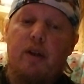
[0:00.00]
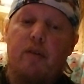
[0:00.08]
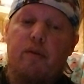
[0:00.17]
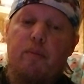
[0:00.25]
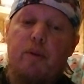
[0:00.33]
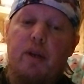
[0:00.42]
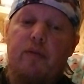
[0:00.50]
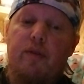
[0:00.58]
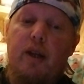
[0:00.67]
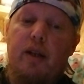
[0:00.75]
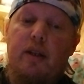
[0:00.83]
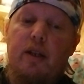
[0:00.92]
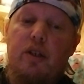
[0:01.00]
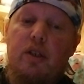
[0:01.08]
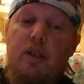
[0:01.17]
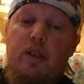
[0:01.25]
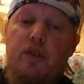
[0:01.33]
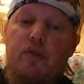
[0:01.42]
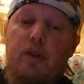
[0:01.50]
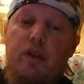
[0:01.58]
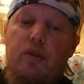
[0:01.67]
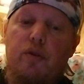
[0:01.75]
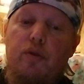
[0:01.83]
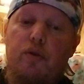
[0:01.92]
of a brief ADHD screening
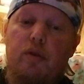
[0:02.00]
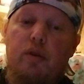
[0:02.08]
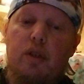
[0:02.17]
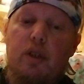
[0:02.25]
tool,